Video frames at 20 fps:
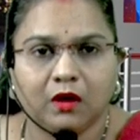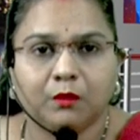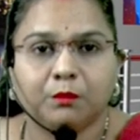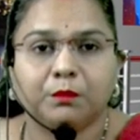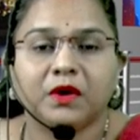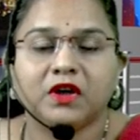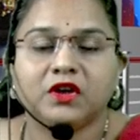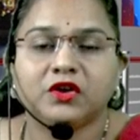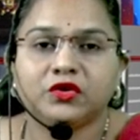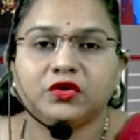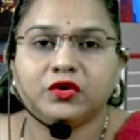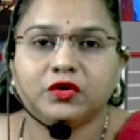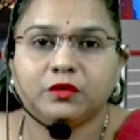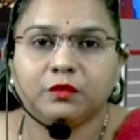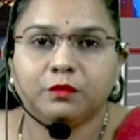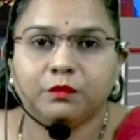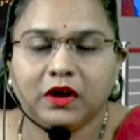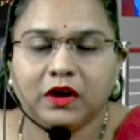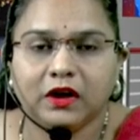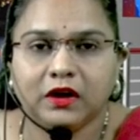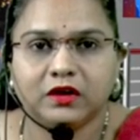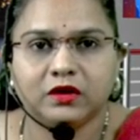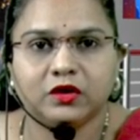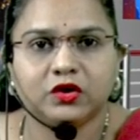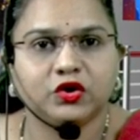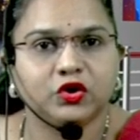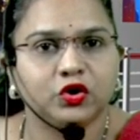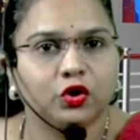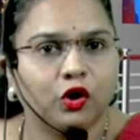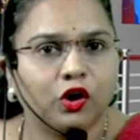but it
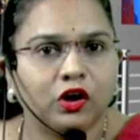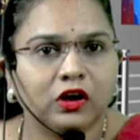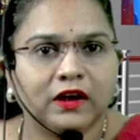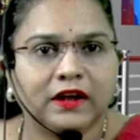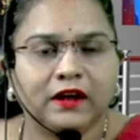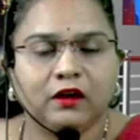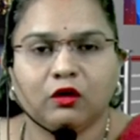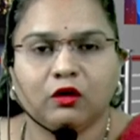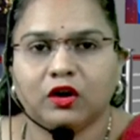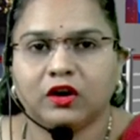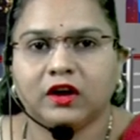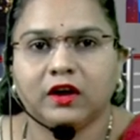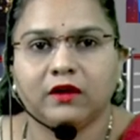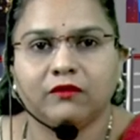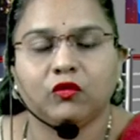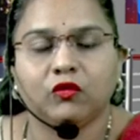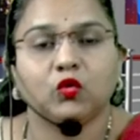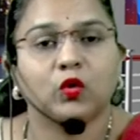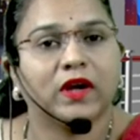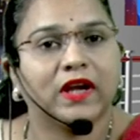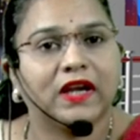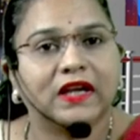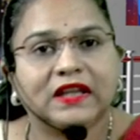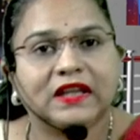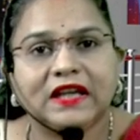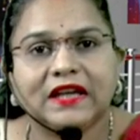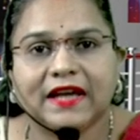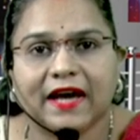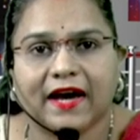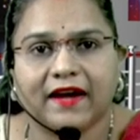surely not give you
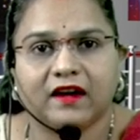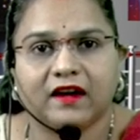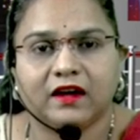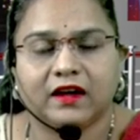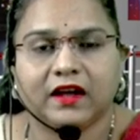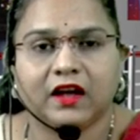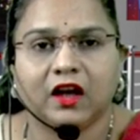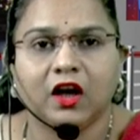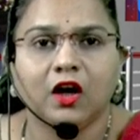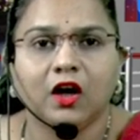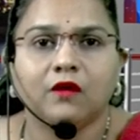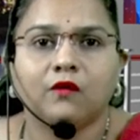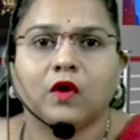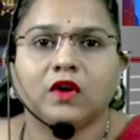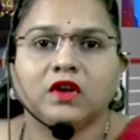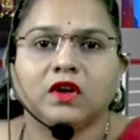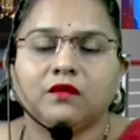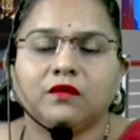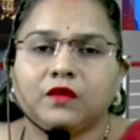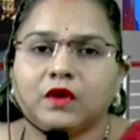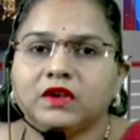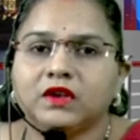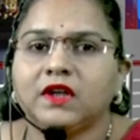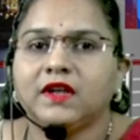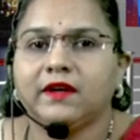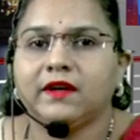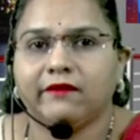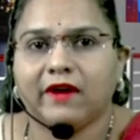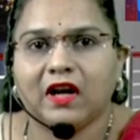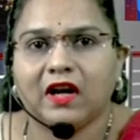any guarantee for the further
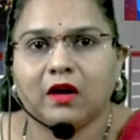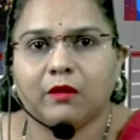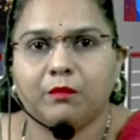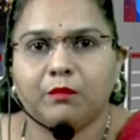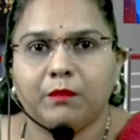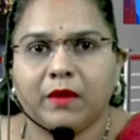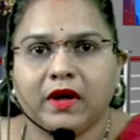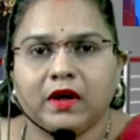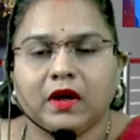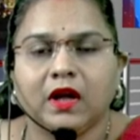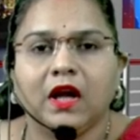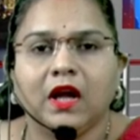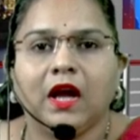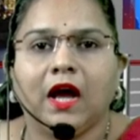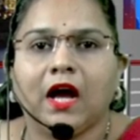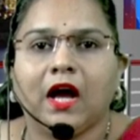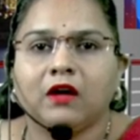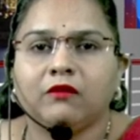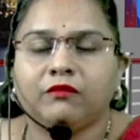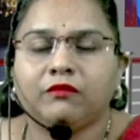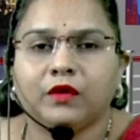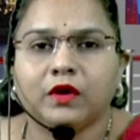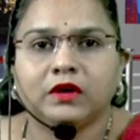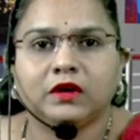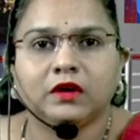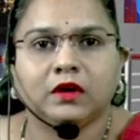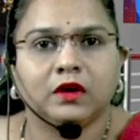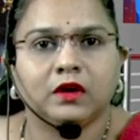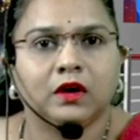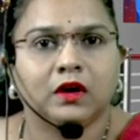development and
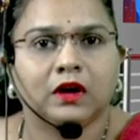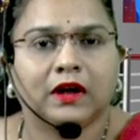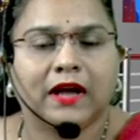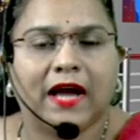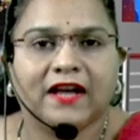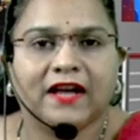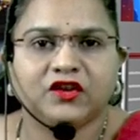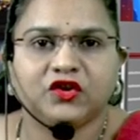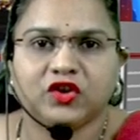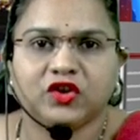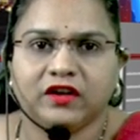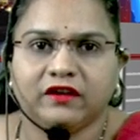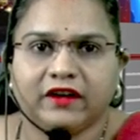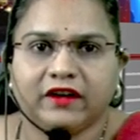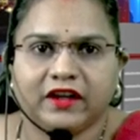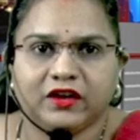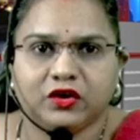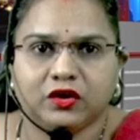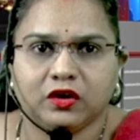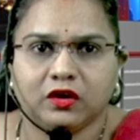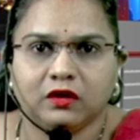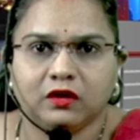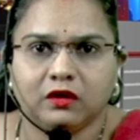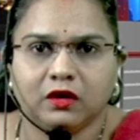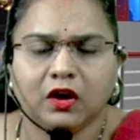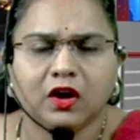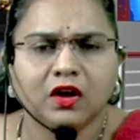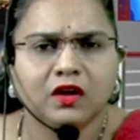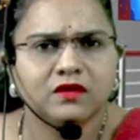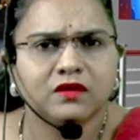further cash generation.
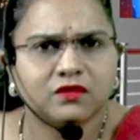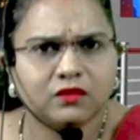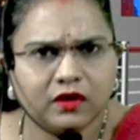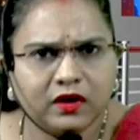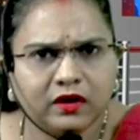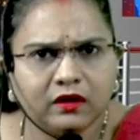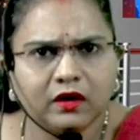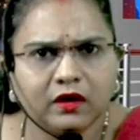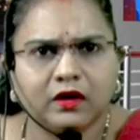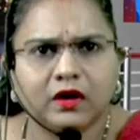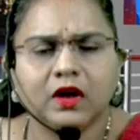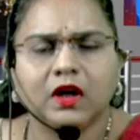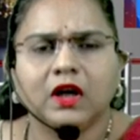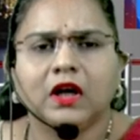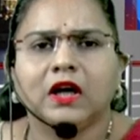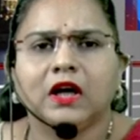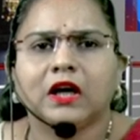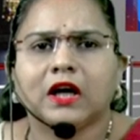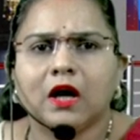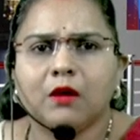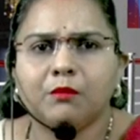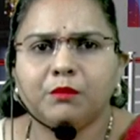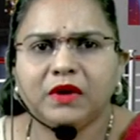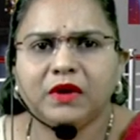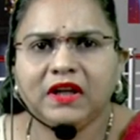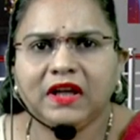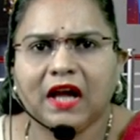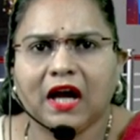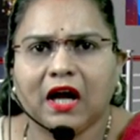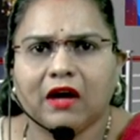So here
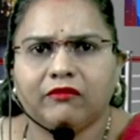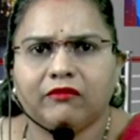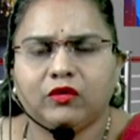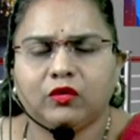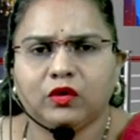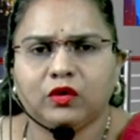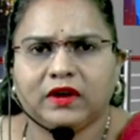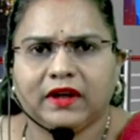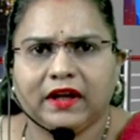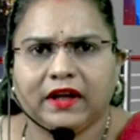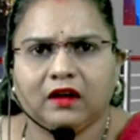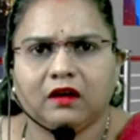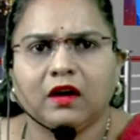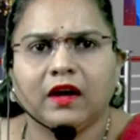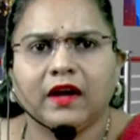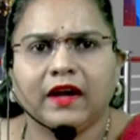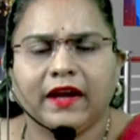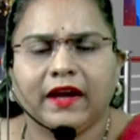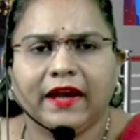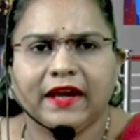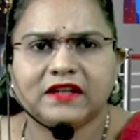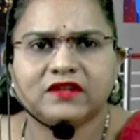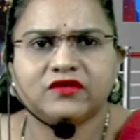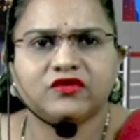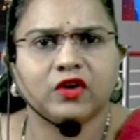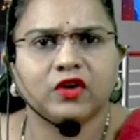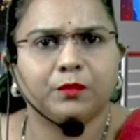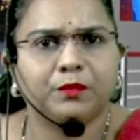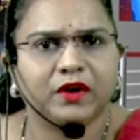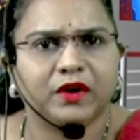company have to take
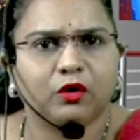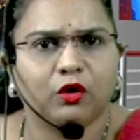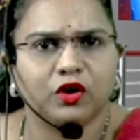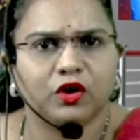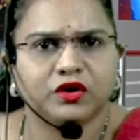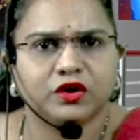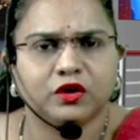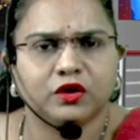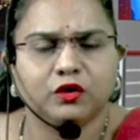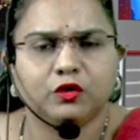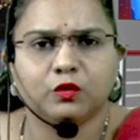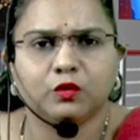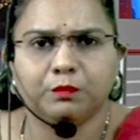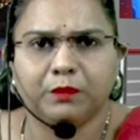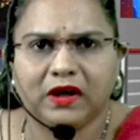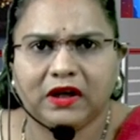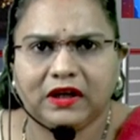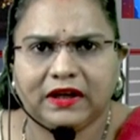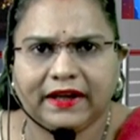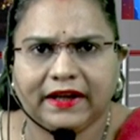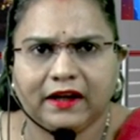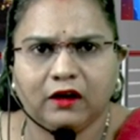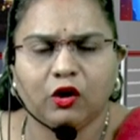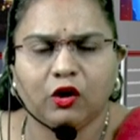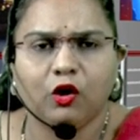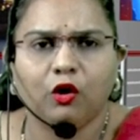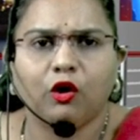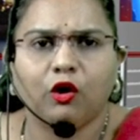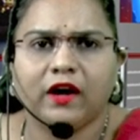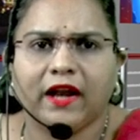extra precaution to maintain
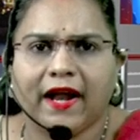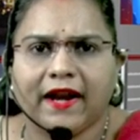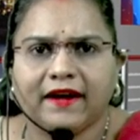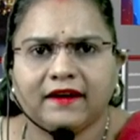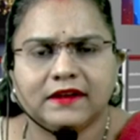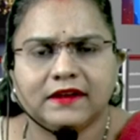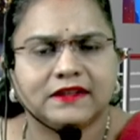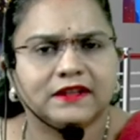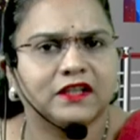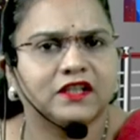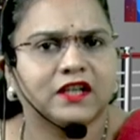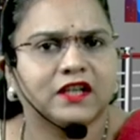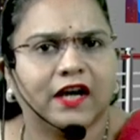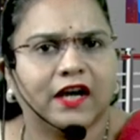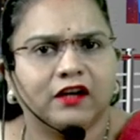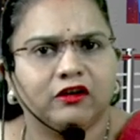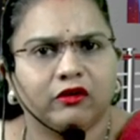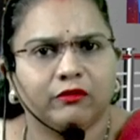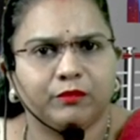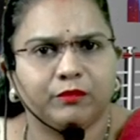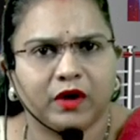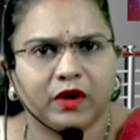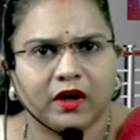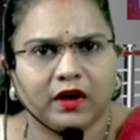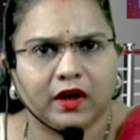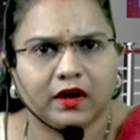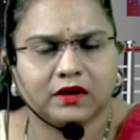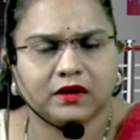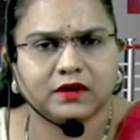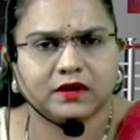or handle such kind of
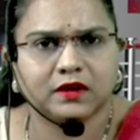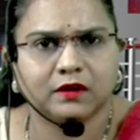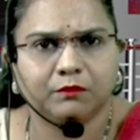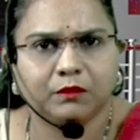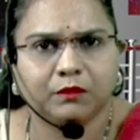products.